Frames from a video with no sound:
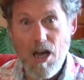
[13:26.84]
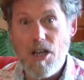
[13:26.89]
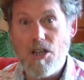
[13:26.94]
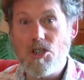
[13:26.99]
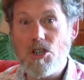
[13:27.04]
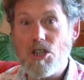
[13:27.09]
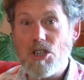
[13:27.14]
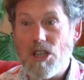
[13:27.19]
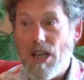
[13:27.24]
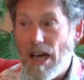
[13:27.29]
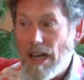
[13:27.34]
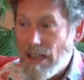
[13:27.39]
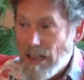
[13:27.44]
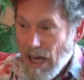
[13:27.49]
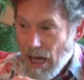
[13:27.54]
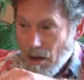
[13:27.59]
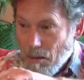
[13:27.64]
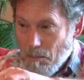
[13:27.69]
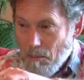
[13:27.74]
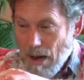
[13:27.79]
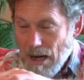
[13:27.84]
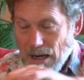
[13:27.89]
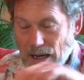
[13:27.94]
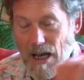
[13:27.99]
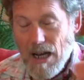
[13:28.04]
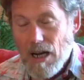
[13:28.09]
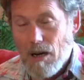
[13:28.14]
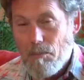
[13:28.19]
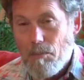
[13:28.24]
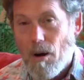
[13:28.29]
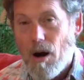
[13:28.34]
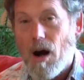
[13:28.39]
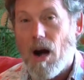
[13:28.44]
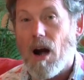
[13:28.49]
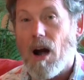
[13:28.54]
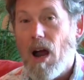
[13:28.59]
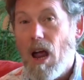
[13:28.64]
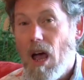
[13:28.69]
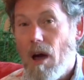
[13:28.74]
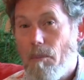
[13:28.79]
just like that magnetic
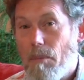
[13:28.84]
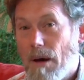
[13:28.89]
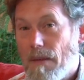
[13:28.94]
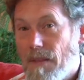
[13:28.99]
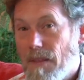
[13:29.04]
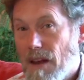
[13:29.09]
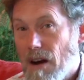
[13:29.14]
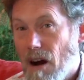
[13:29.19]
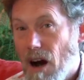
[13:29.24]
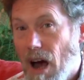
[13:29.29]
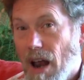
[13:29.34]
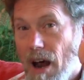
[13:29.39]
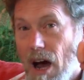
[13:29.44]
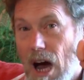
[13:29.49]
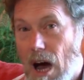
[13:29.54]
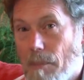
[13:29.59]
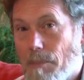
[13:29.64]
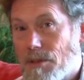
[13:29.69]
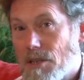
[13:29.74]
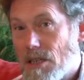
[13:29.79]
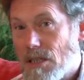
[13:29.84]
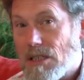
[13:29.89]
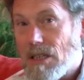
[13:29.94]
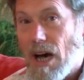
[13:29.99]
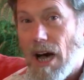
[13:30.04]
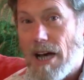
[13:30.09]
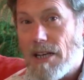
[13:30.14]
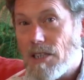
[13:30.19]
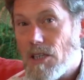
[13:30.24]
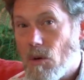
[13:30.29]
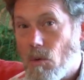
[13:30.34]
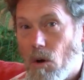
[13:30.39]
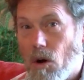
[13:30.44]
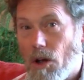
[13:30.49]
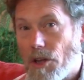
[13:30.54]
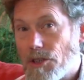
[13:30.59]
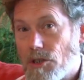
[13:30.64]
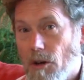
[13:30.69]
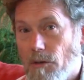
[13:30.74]
bar, but they're on opposite sides of the world.